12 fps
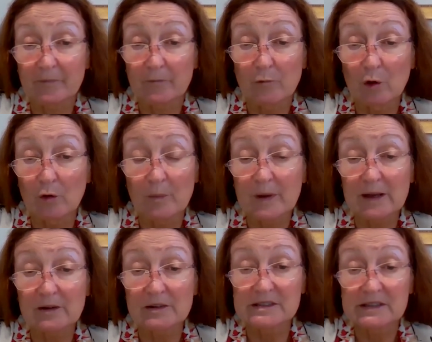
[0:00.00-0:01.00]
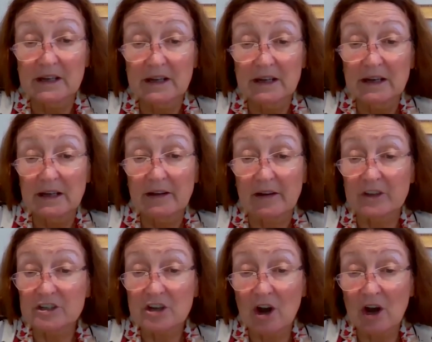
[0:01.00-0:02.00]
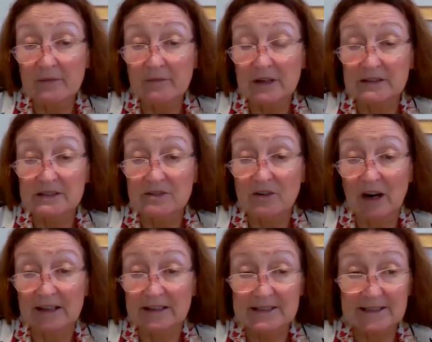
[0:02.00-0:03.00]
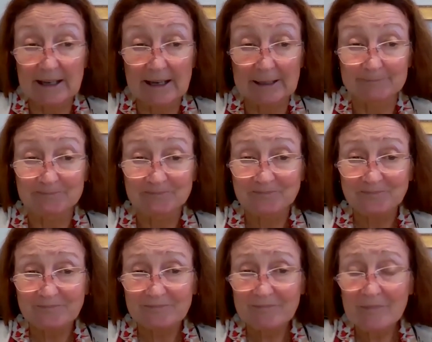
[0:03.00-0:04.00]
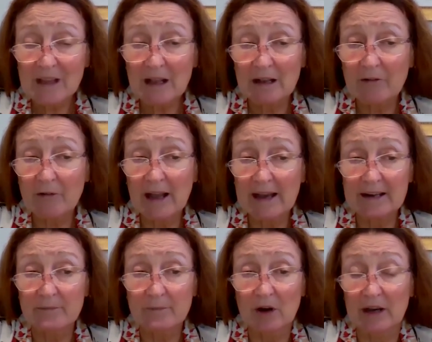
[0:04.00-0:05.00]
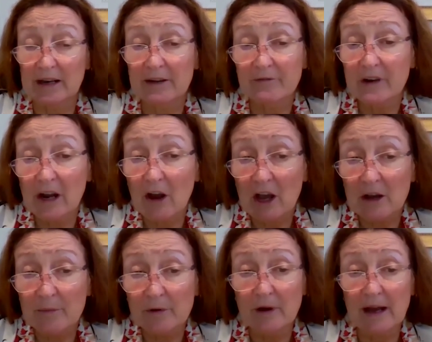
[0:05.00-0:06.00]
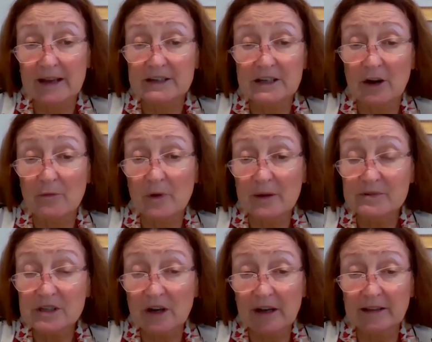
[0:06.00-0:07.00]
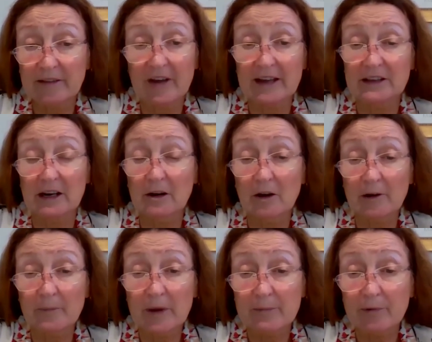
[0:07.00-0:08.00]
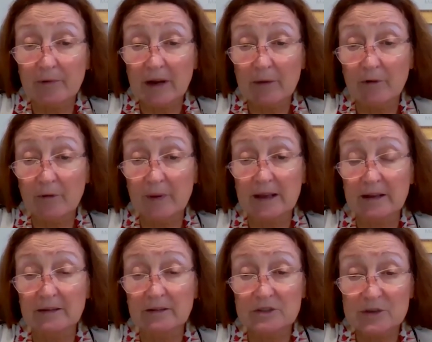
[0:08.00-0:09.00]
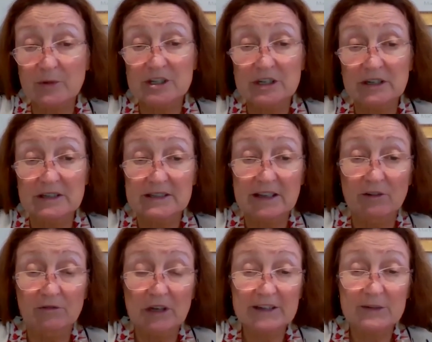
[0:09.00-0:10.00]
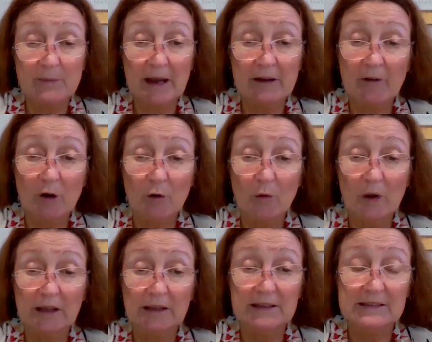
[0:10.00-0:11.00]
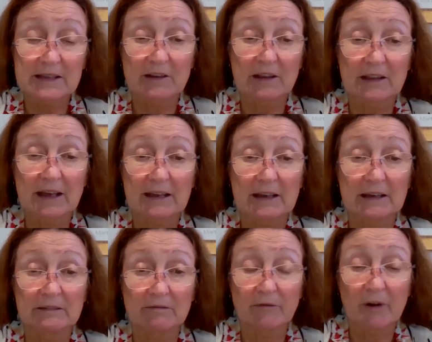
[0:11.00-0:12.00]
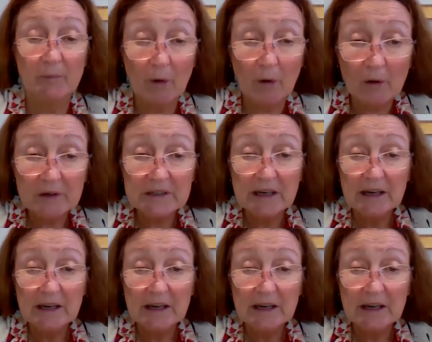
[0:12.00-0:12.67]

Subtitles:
rule because of the time constraints created by an unreliable ATO website, the fact that a lot of people now will be switching to single touch payroll quickly so that they can report,